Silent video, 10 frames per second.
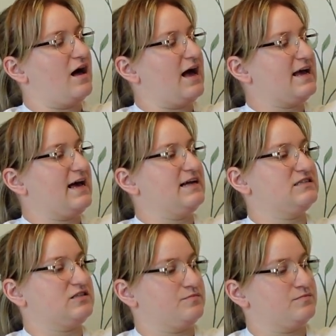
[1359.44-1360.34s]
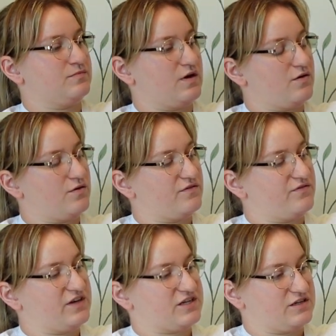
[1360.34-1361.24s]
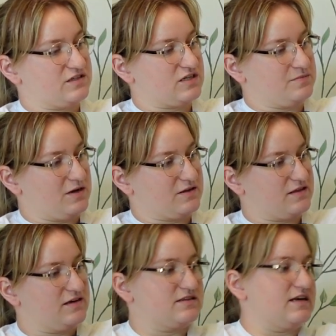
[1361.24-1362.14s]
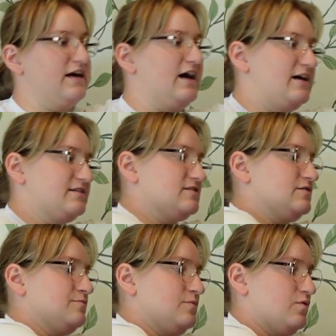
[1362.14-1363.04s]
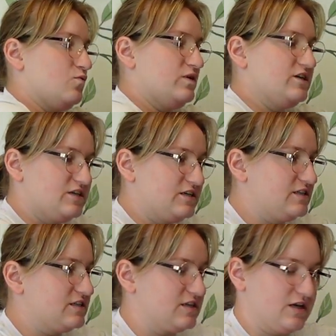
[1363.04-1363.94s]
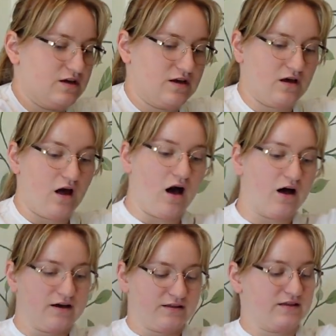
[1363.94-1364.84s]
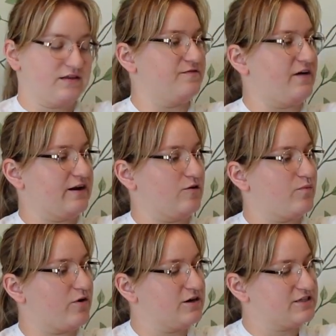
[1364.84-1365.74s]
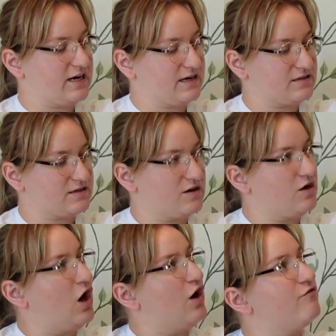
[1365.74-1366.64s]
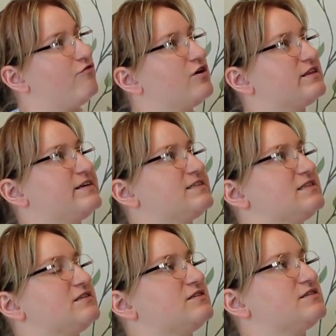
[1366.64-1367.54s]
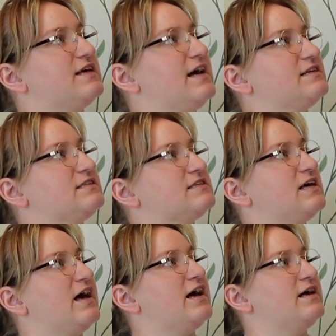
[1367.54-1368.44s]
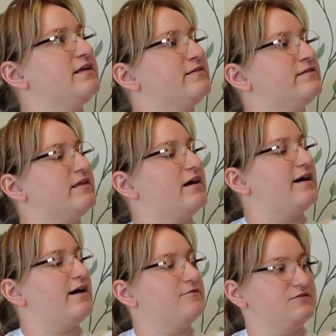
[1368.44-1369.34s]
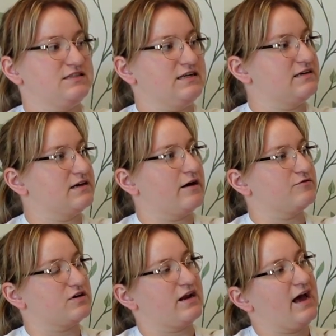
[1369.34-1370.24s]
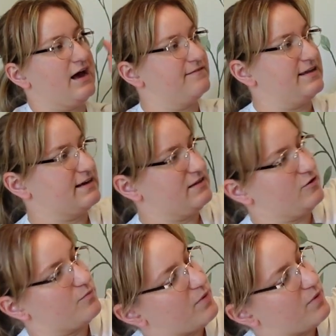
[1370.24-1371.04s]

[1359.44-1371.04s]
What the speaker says: I had some visions about this. I had some wishes on the final project for this little set, and I was thinking I was gonna have like a little